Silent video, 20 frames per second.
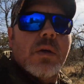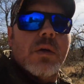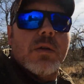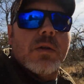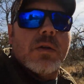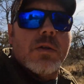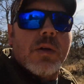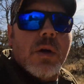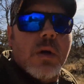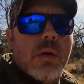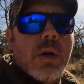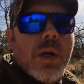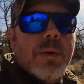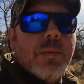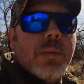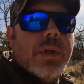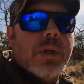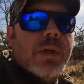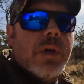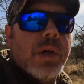So let
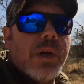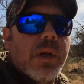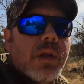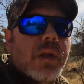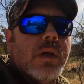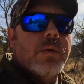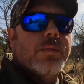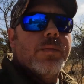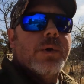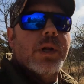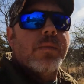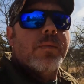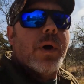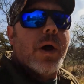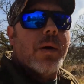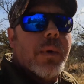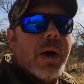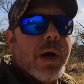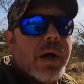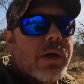me tell you a little bit
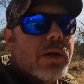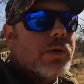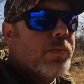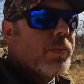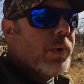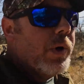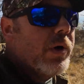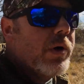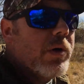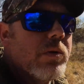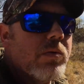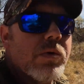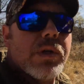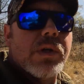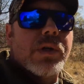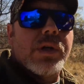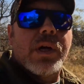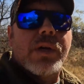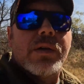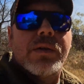about my experience with the
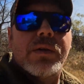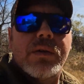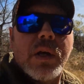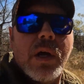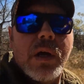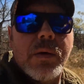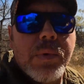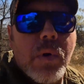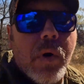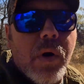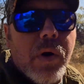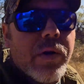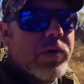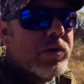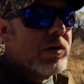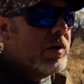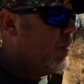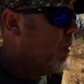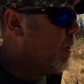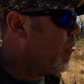Texas State
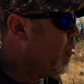Parks.